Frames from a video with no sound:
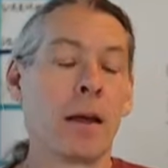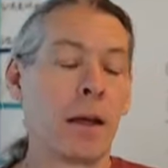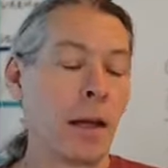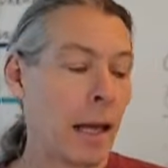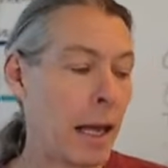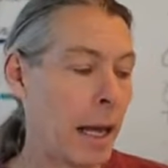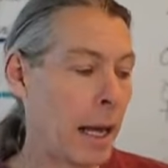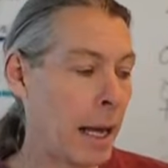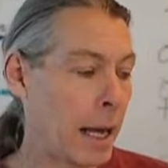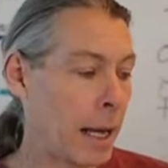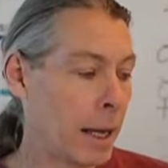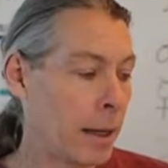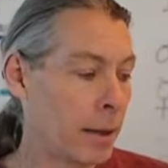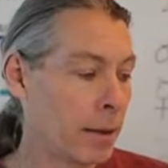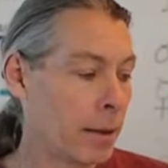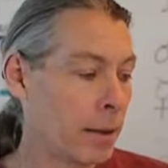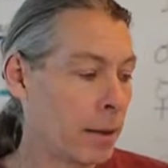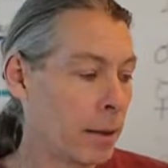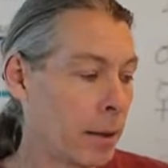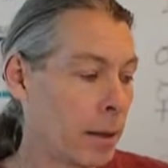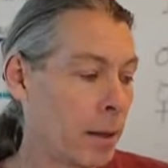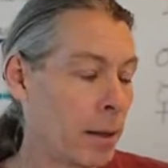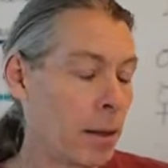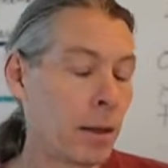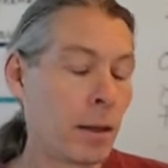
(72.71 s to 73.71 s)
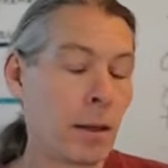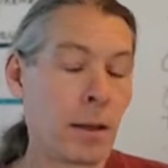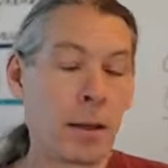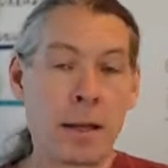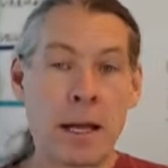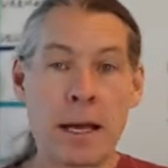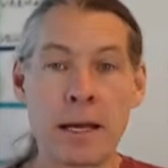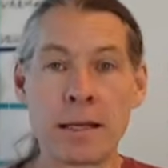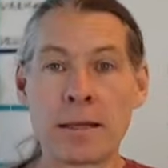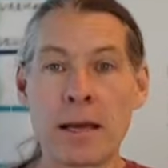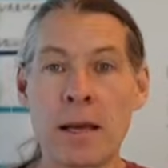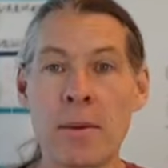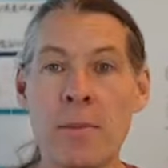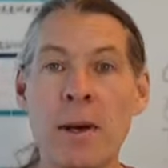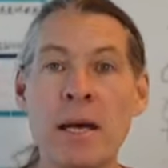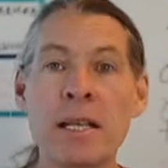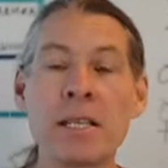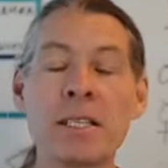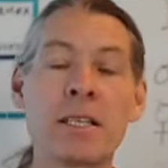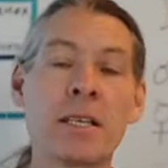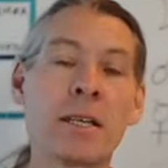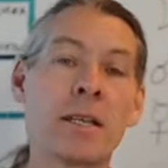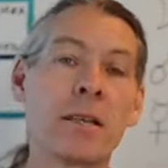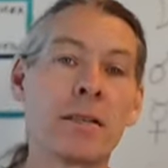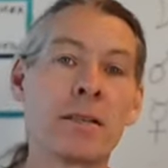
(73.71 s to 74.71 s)
And as I
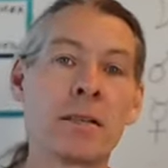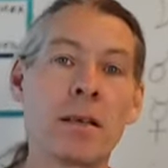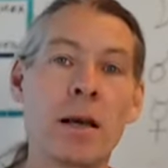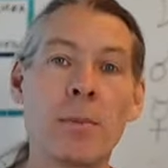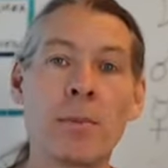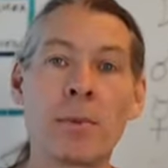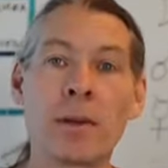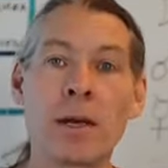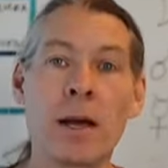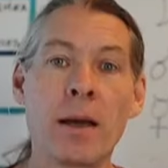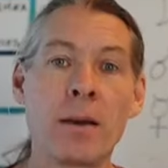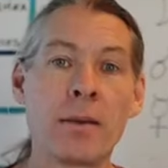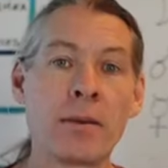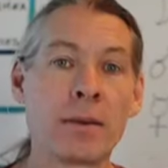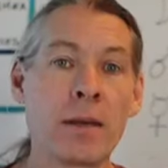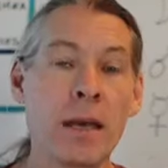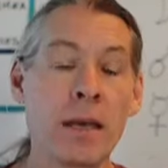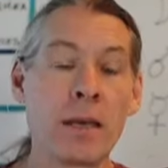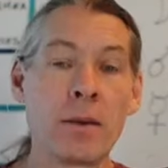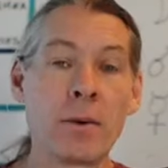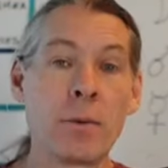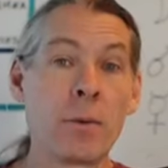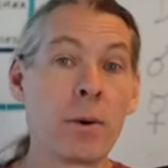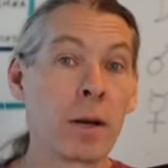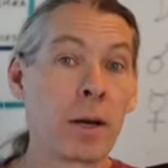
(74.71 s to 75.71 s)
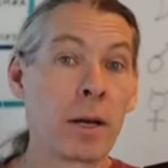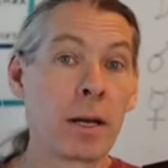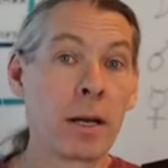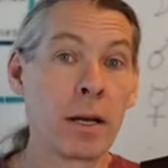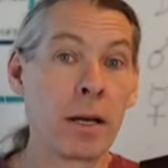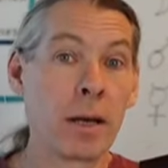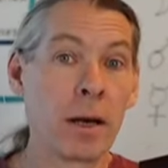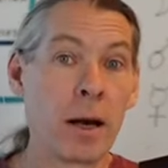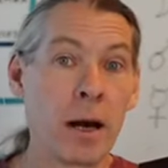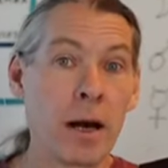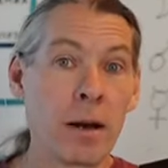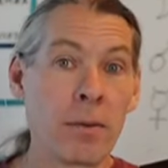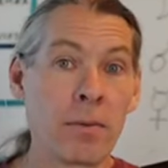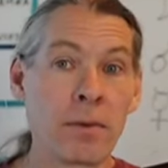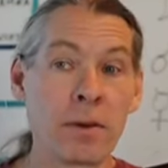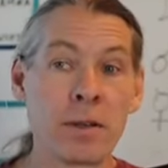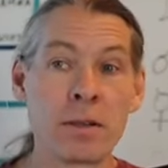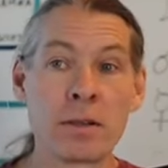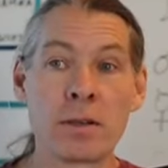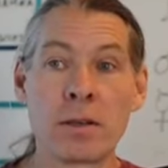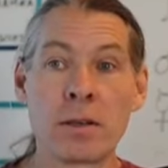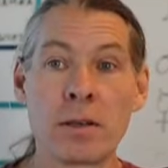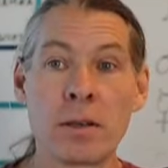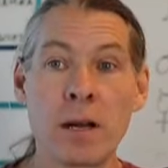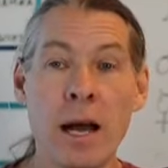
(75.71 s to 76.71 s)
mentioned, sometimes say you work in an
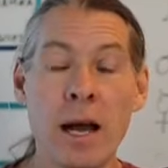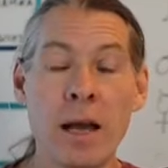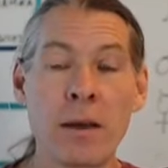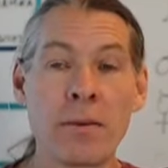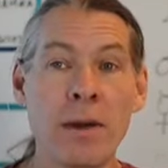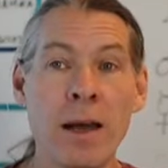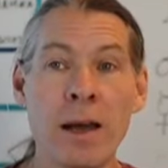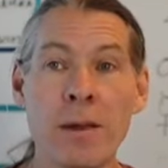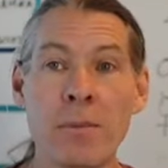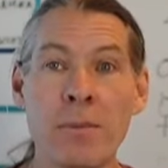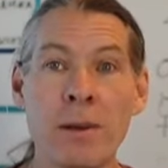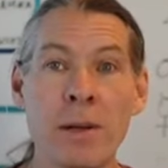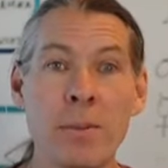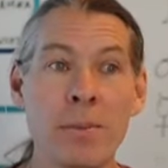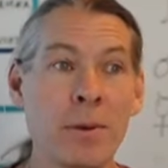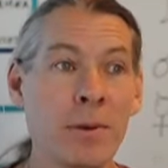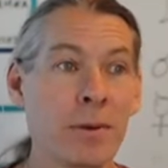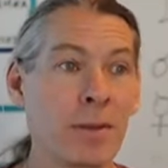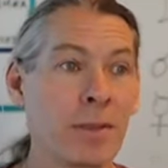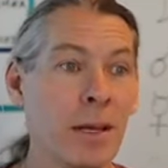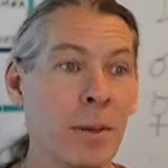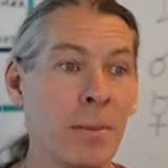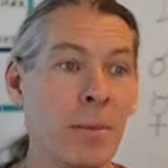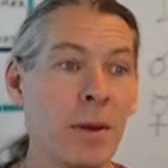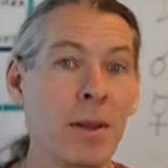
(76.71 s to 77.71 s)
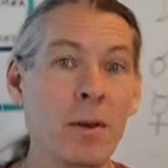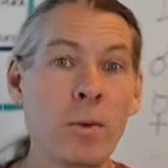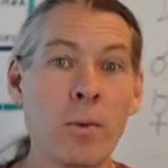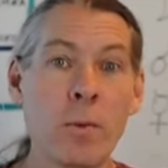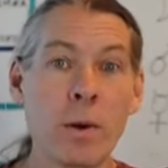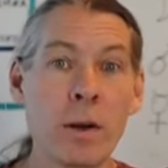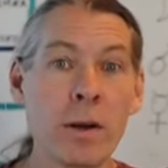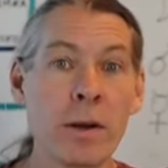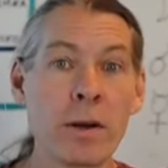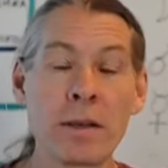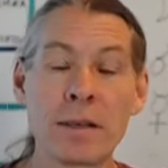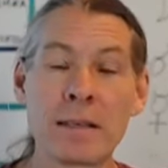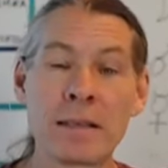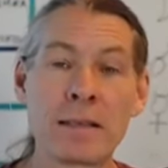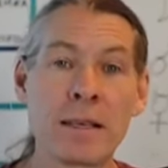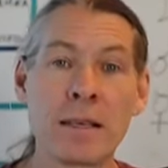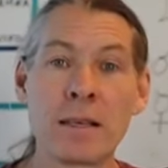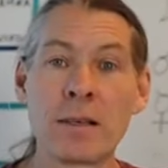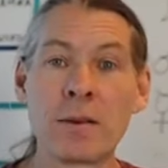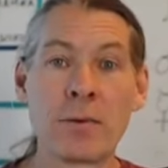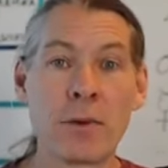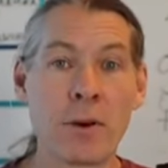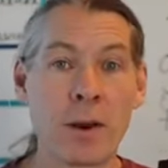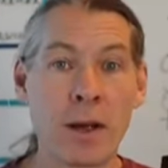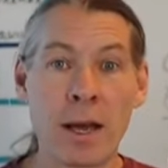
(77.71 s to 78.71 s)
office, or I've had people send me the weirdest
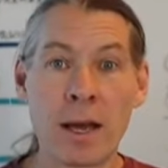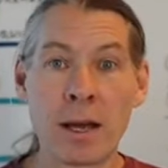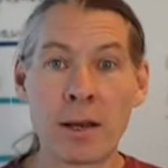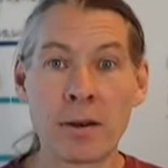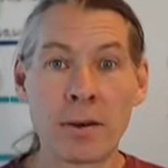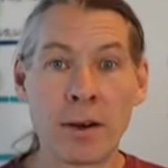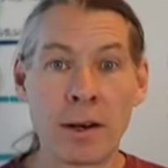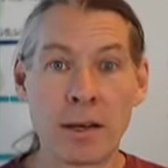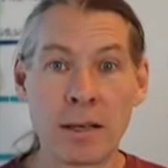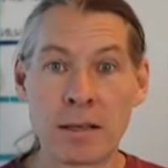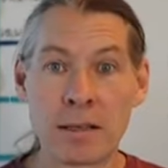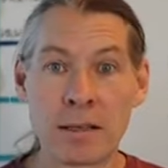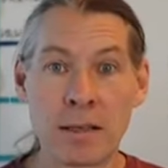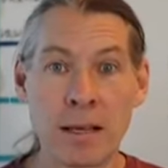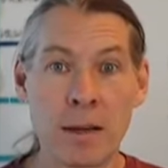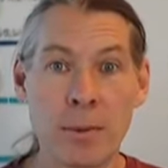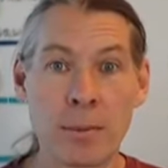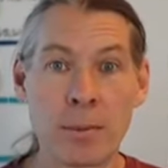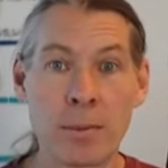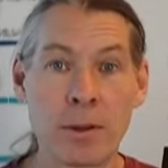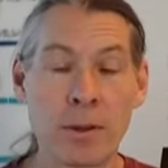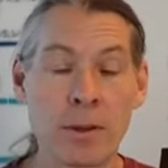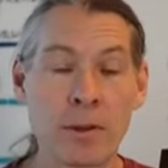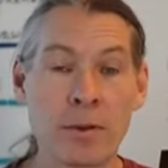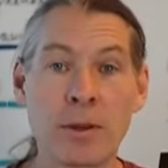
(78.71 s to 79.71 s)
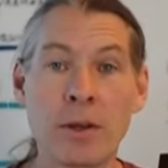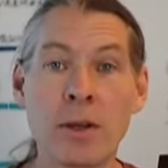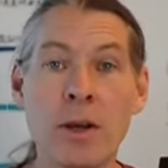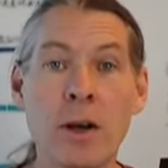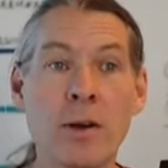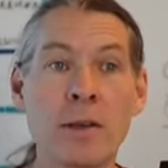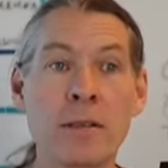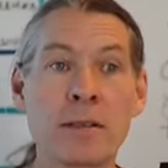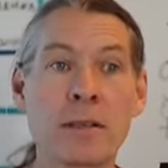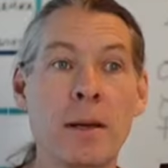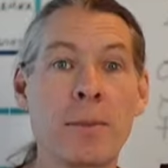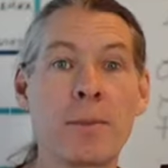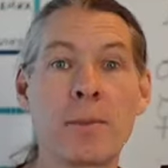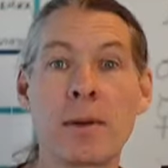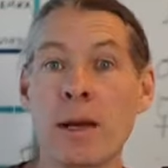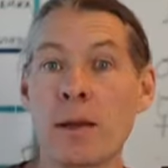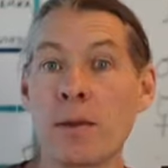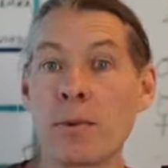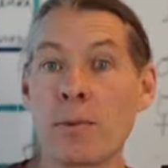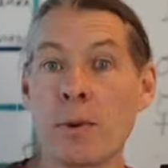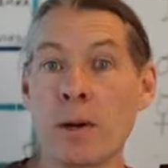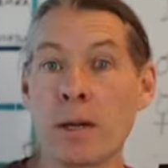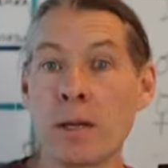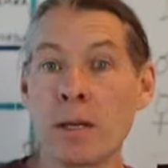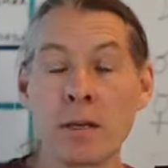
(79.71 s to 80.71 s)
things for handwriting samples, and
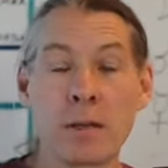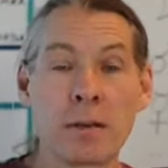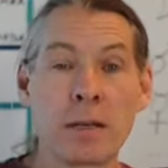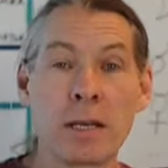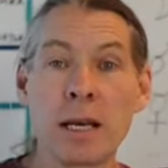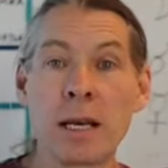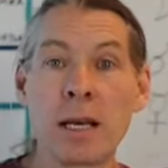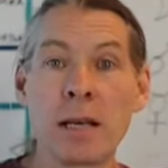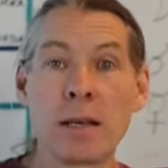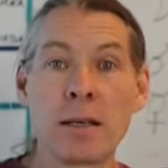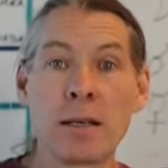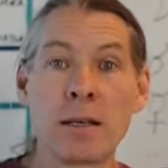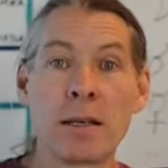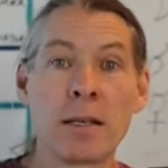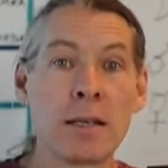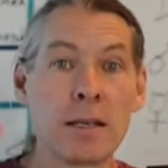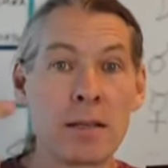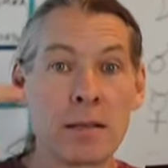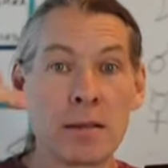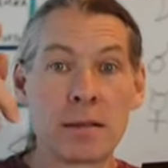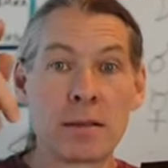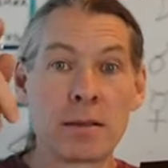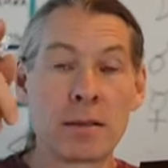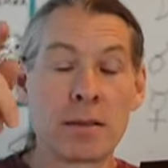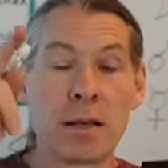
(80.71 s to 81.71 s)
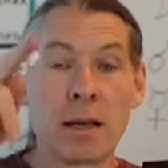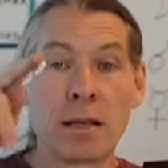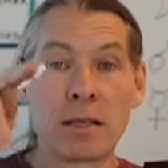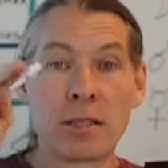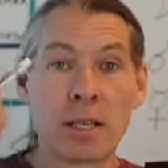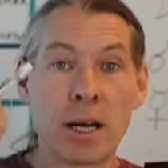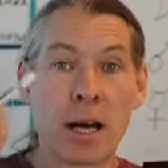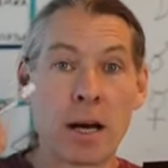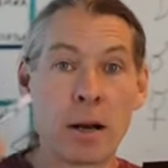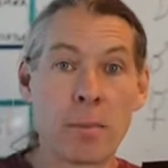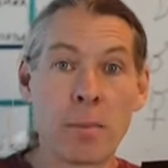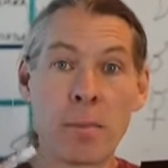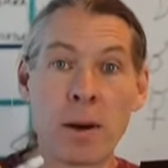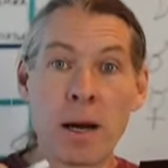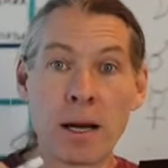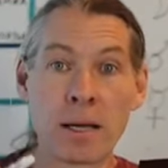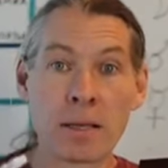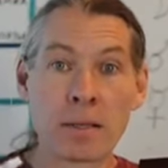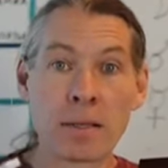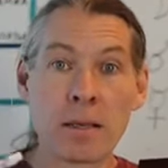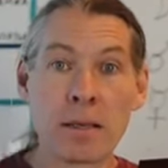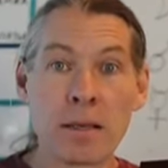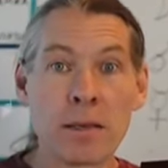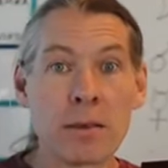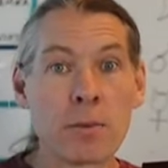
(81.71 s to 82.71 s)
sometimes what you'll get is a check
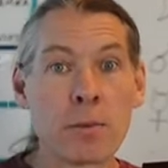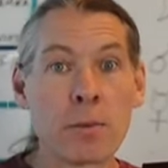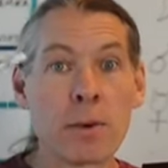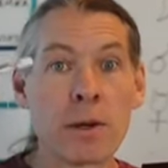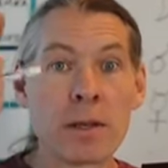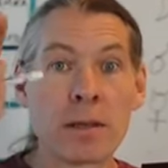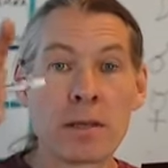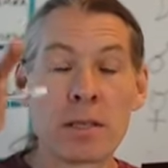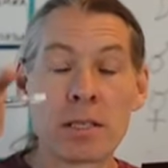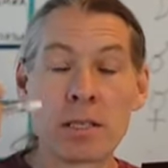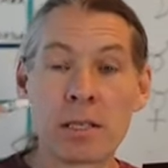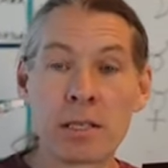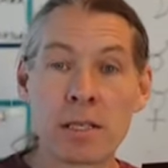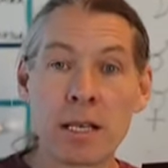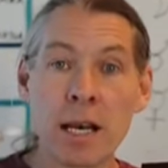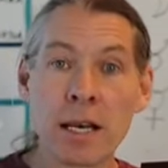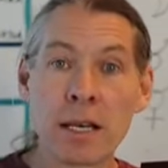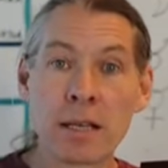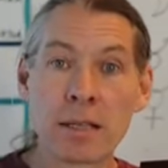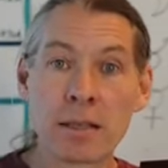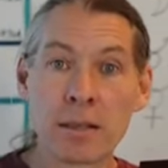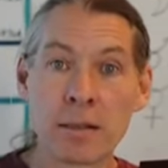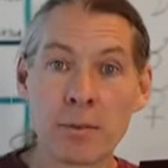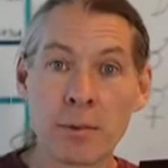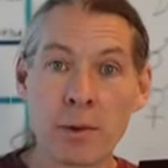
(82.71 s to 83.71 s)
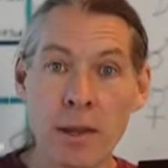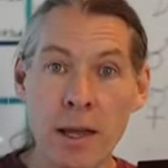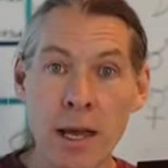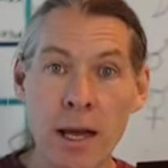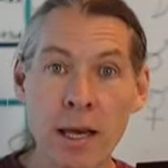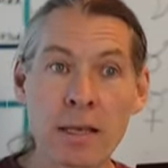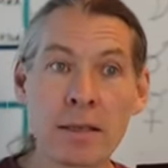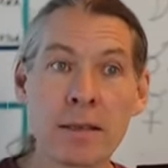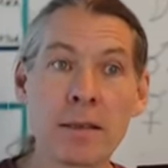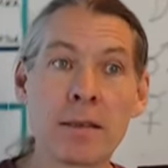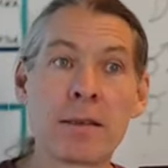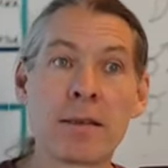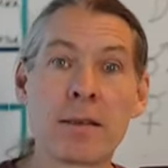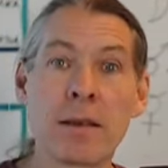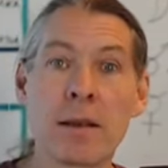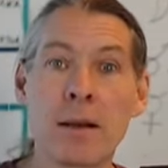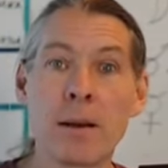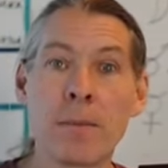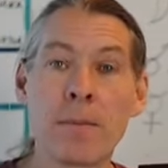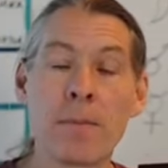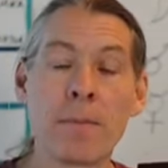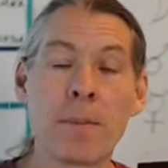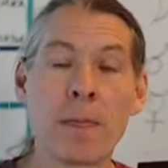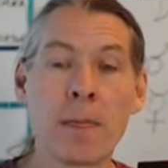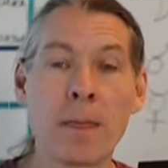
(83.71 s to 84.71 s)
boxes with checks with X's in
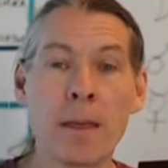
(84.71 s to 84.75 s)
them.